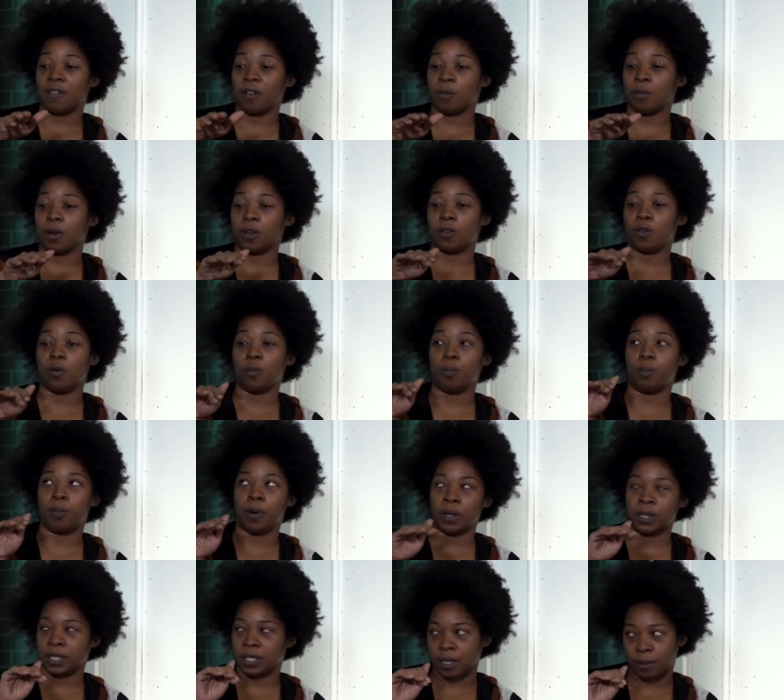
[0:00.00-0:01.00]
everyone who
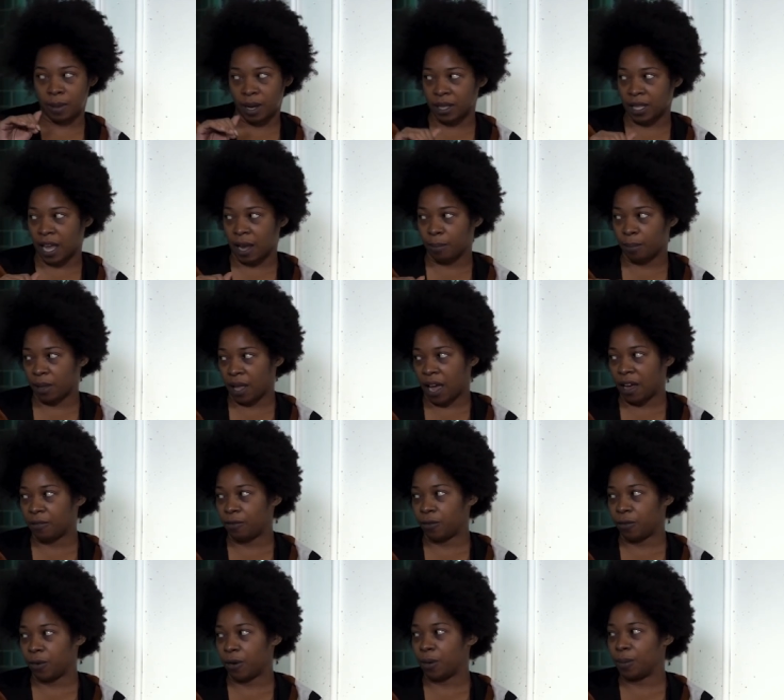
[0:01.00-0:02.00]
puts them on that
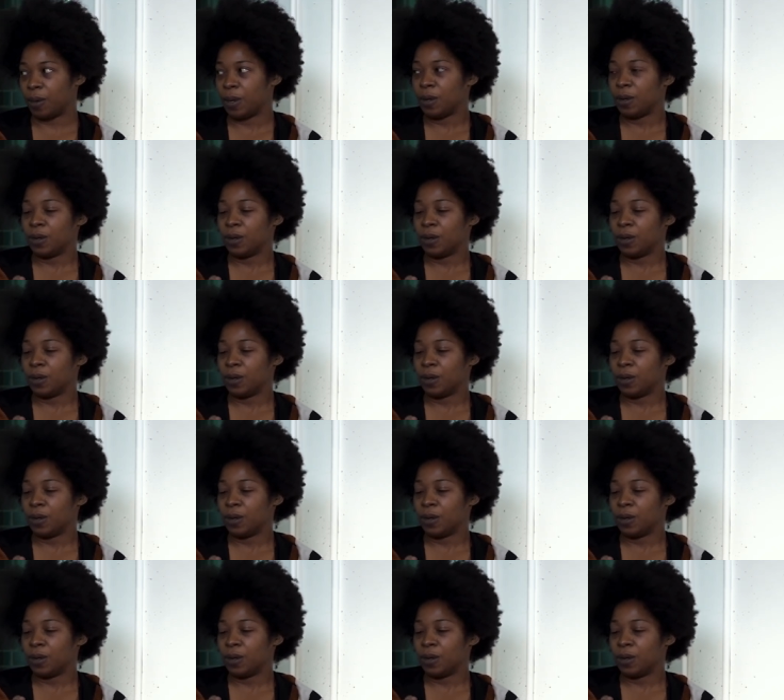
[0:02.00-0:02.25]
platform.